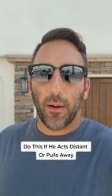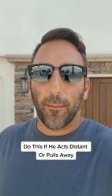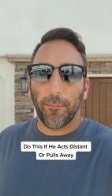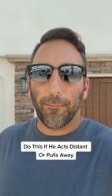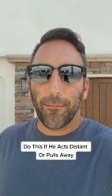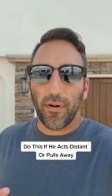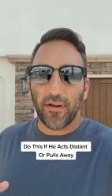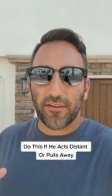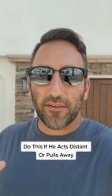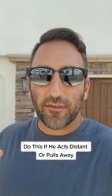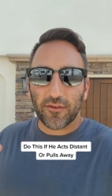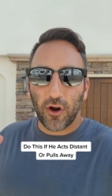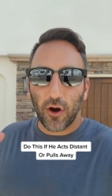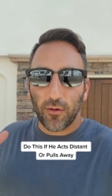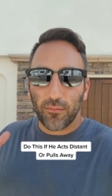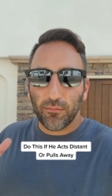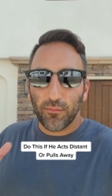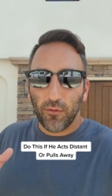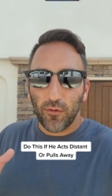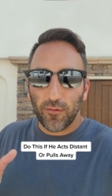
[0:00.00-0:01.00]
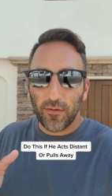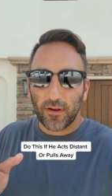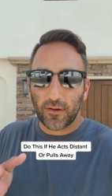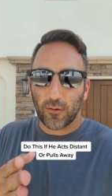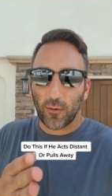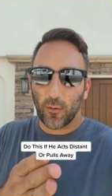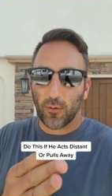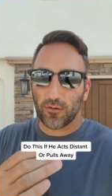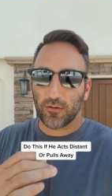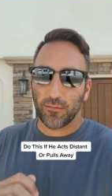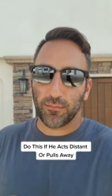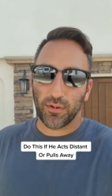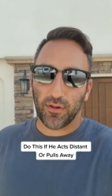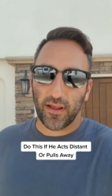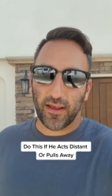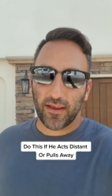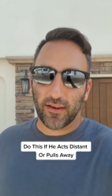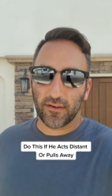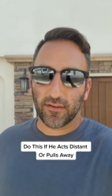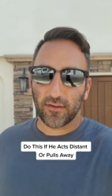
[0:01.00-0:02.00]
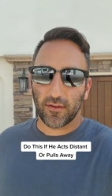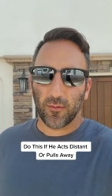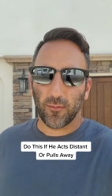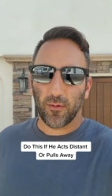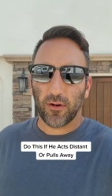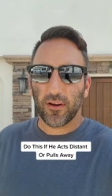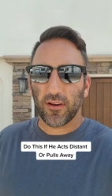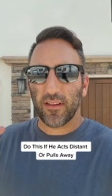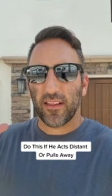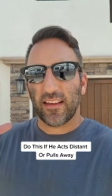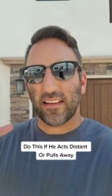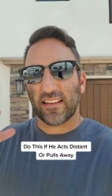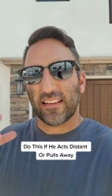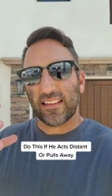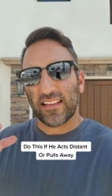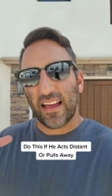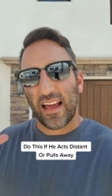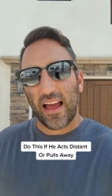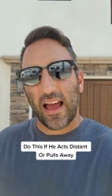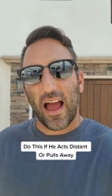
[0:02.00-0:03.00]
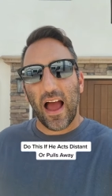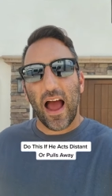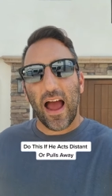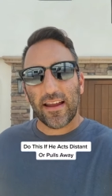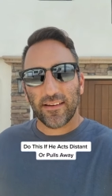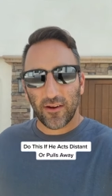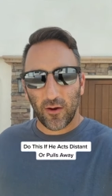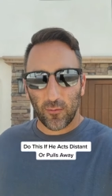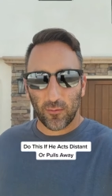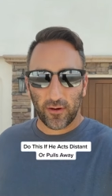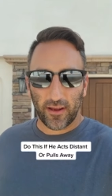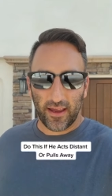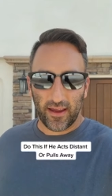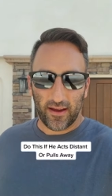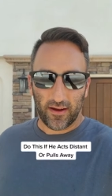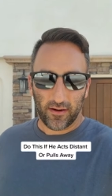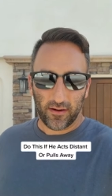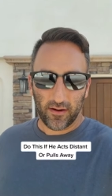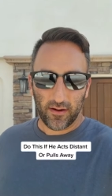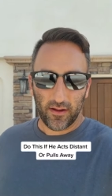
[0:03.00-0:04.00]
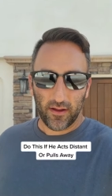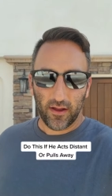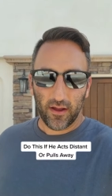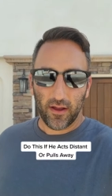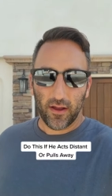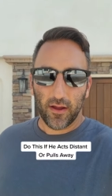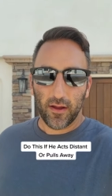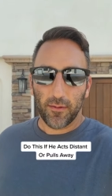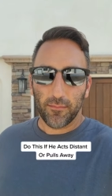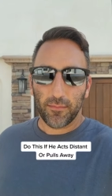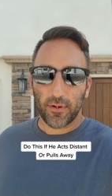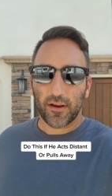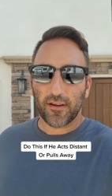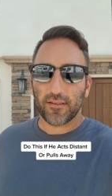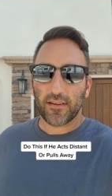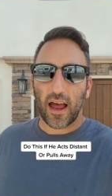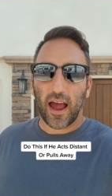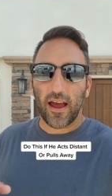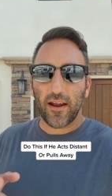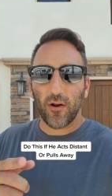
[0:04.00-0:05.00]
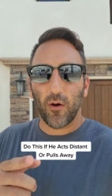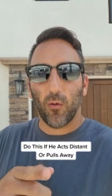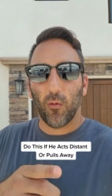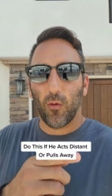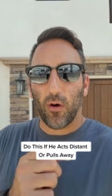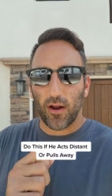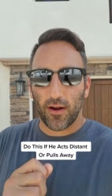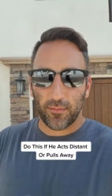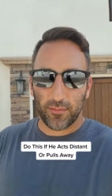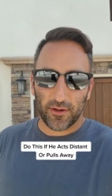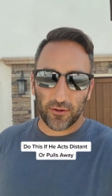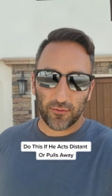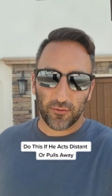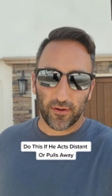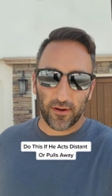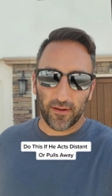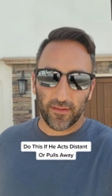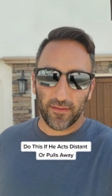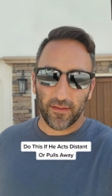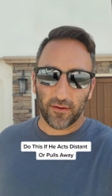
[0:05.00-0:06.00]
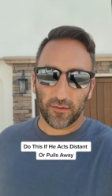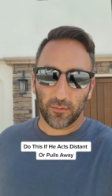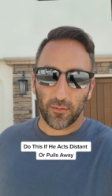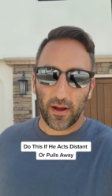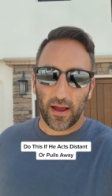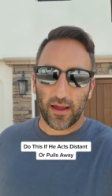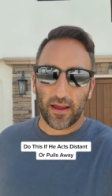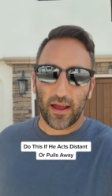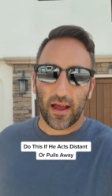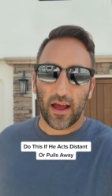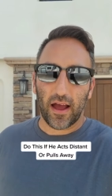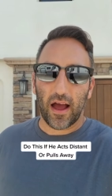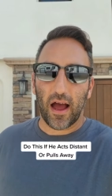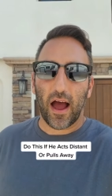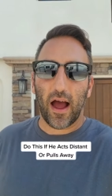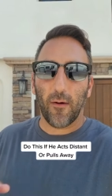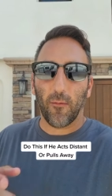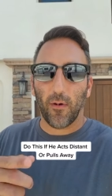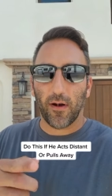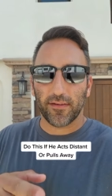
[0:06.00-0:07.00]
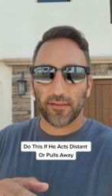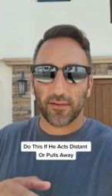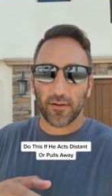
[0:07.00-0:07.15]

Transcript: But start moving towards a place where you're like, I don't care because I don't want to be treated this way. I want